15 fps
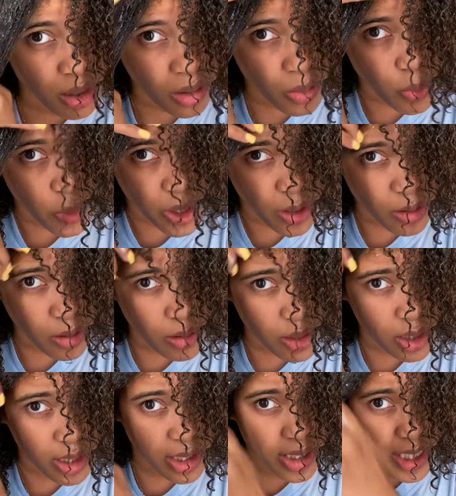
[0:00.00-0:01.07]
weird
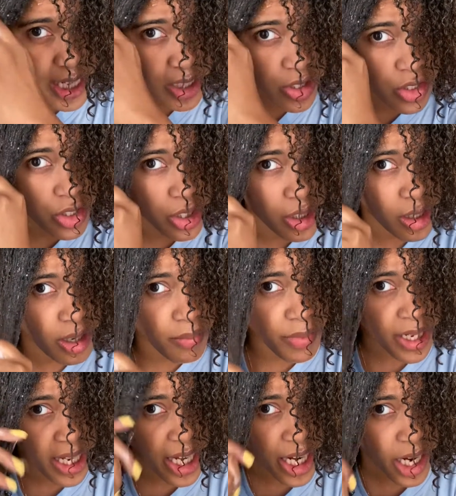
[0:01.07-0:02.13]
texture on my
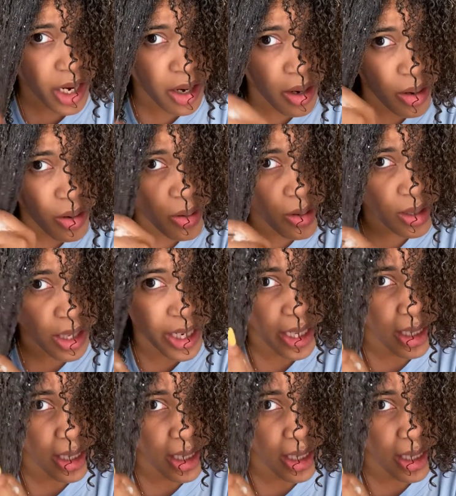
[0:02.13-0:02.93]
hair or like